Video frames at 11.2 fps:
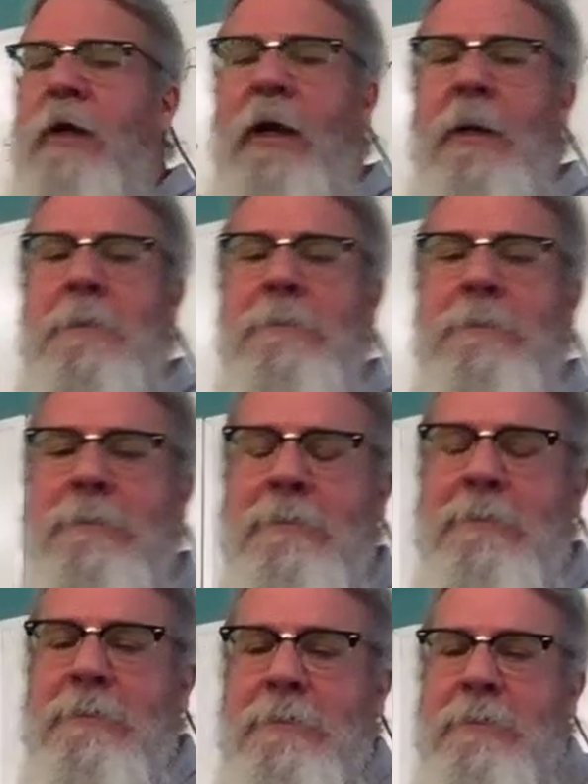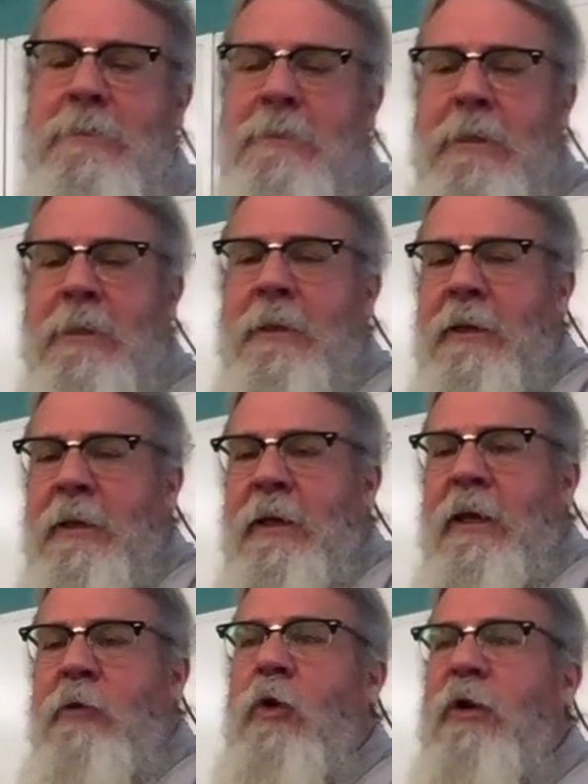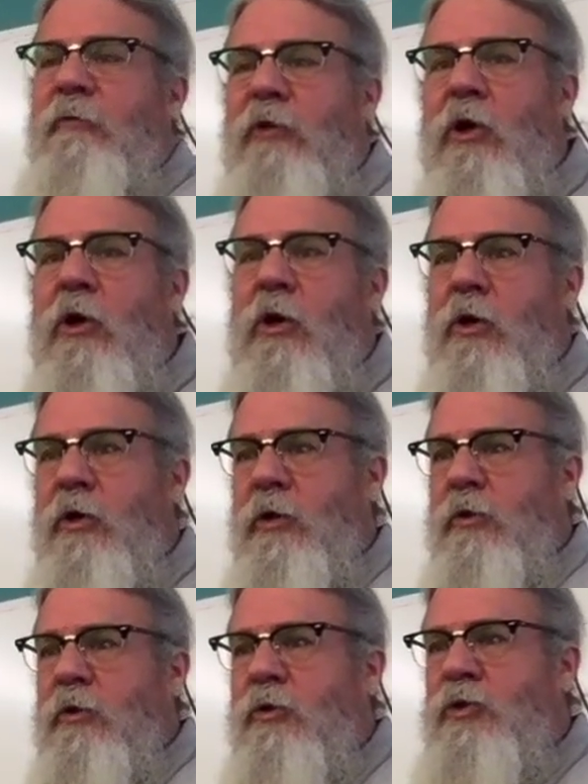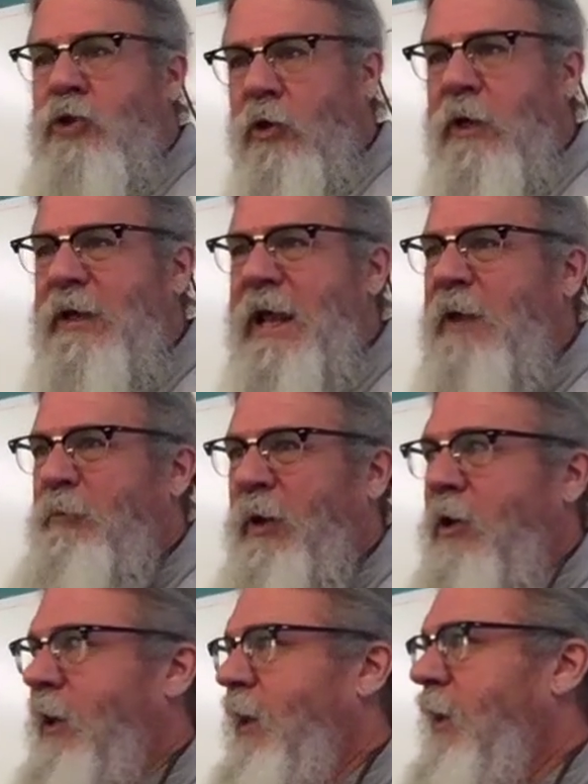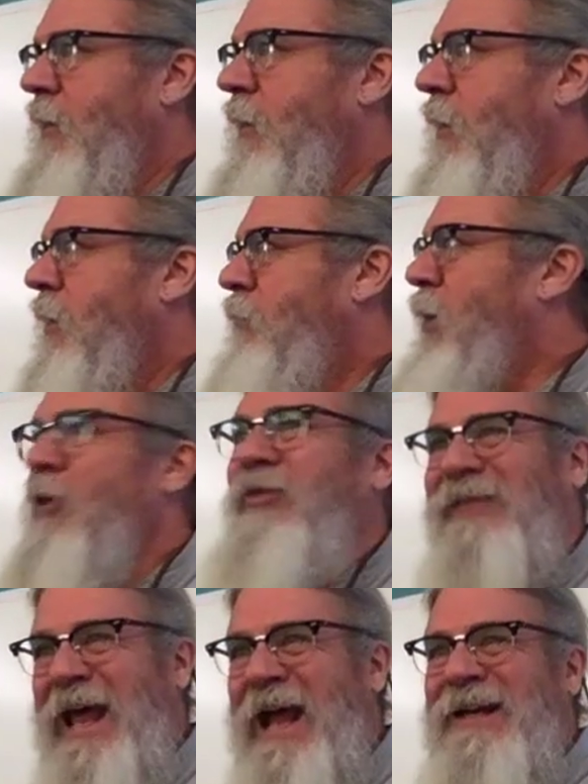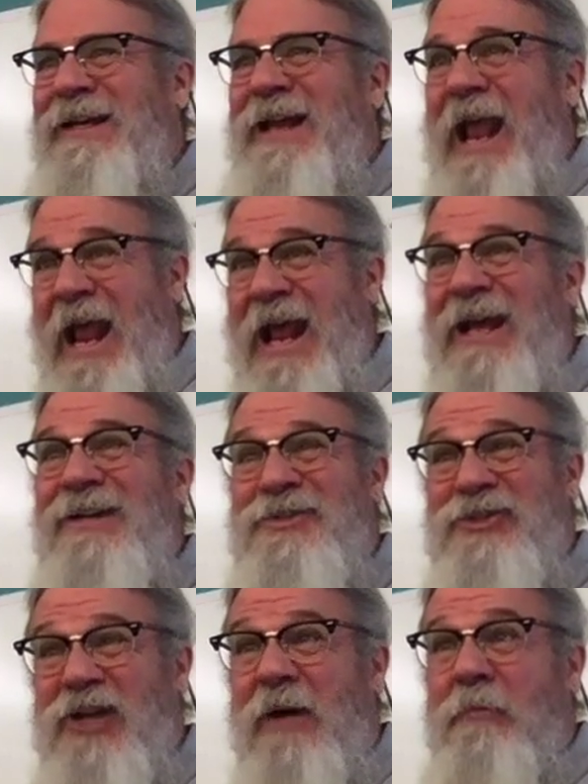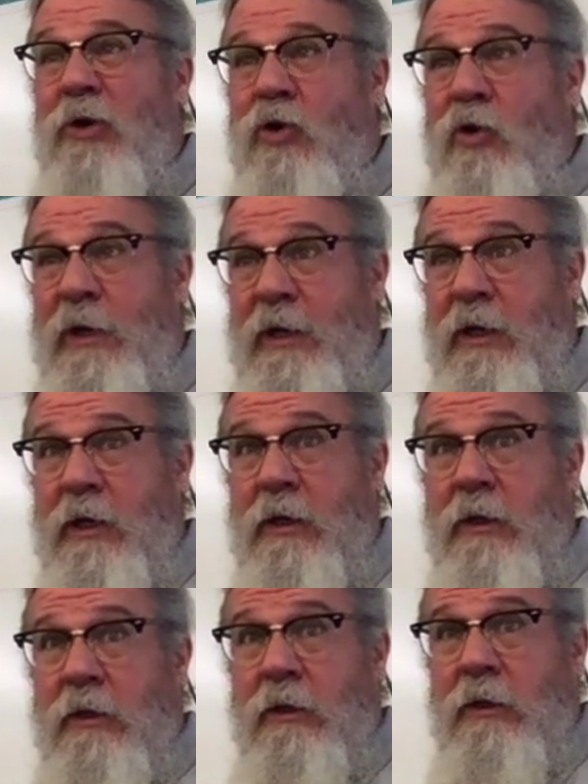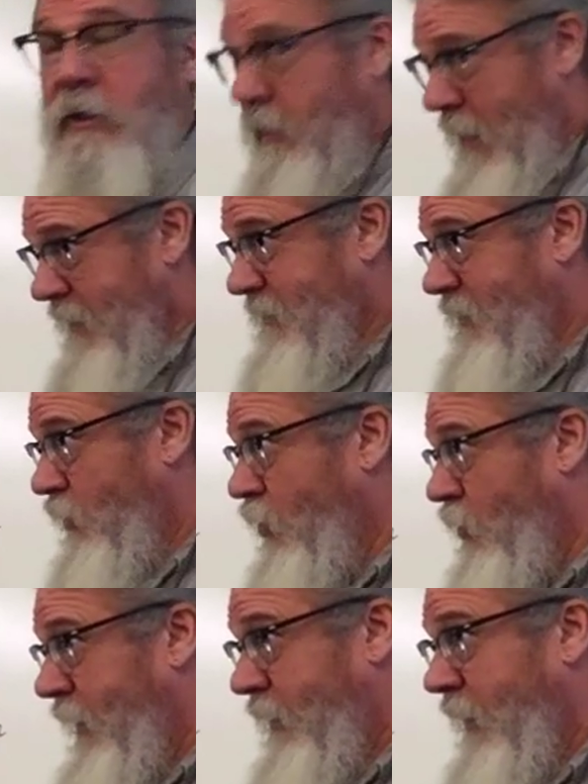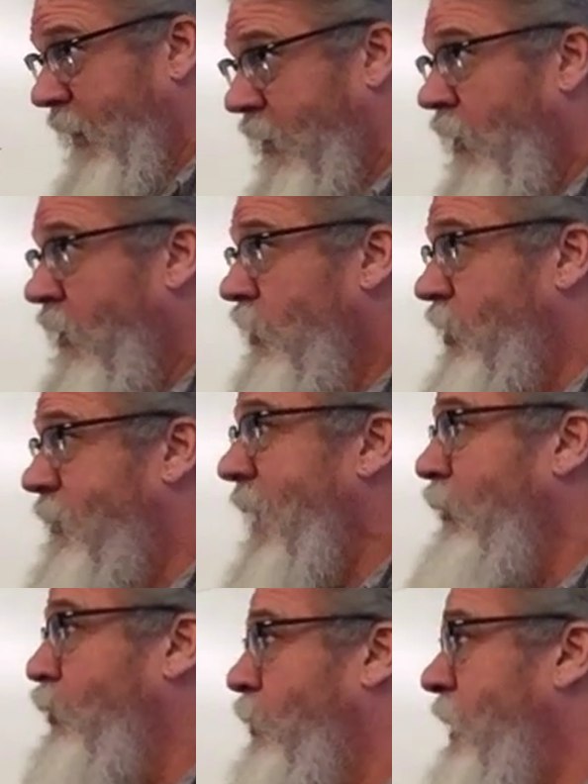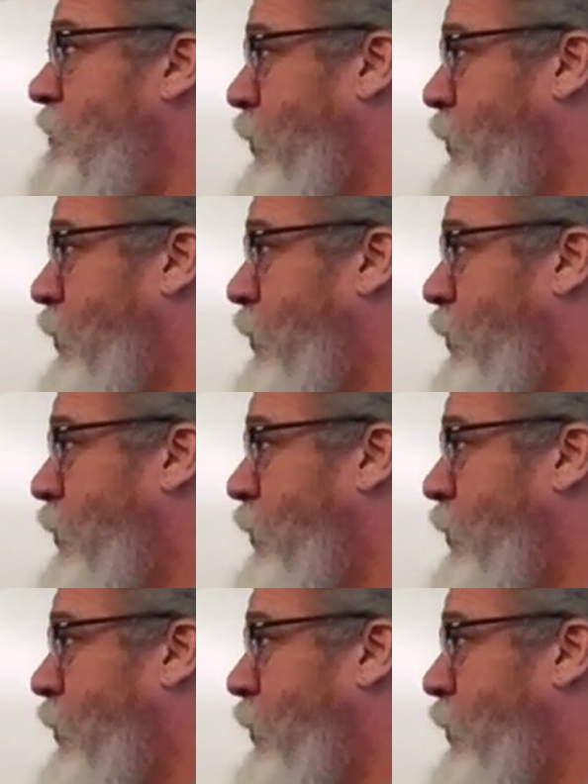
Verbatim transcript: Okay? He would have learned during that period both Latin and some Greek, classical Greek, like to be able to read